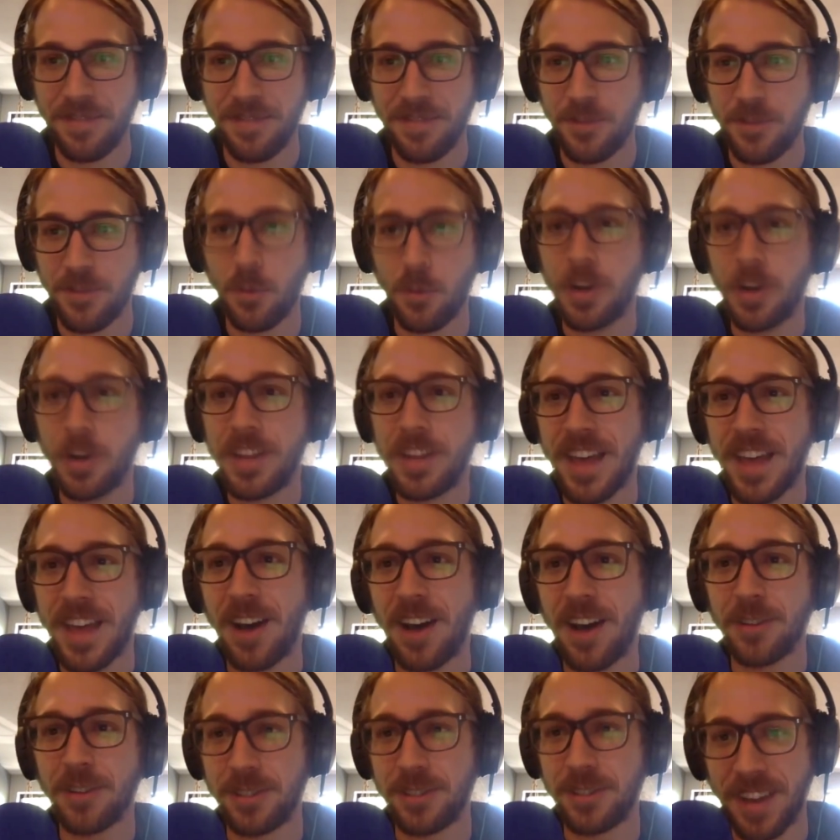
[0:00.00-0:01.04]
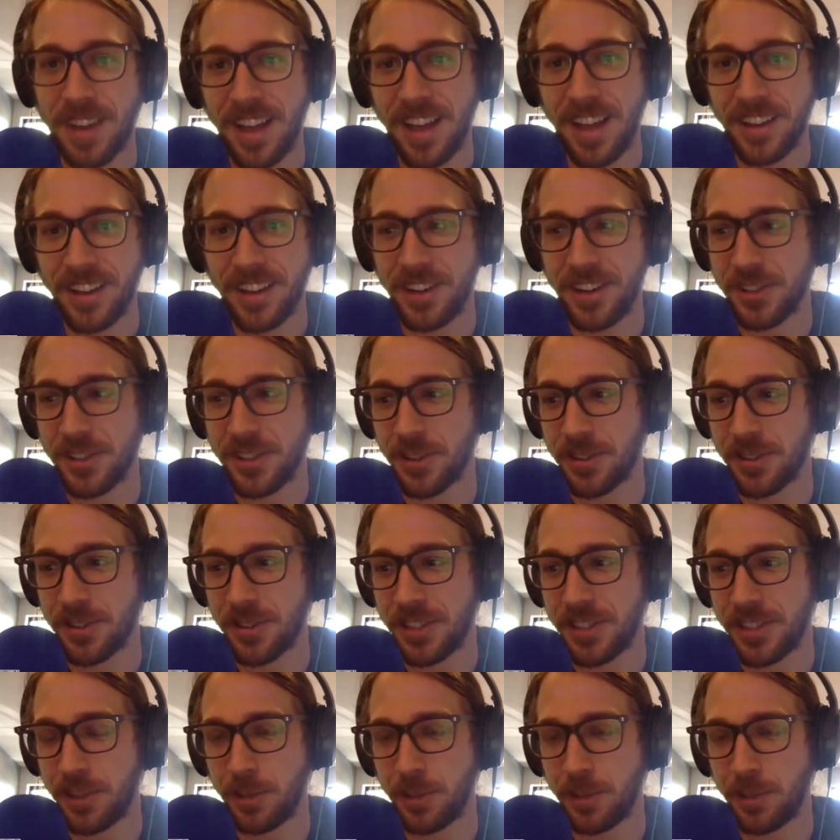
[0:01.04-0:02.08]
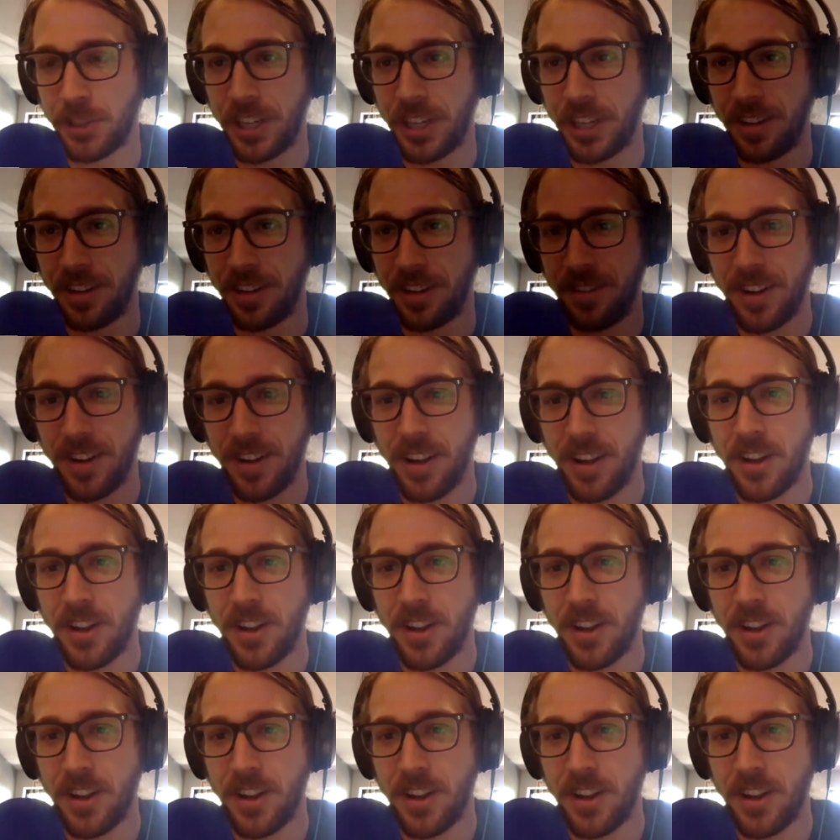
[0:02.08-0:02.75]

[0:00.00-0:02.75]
20,000 validators on a single machine,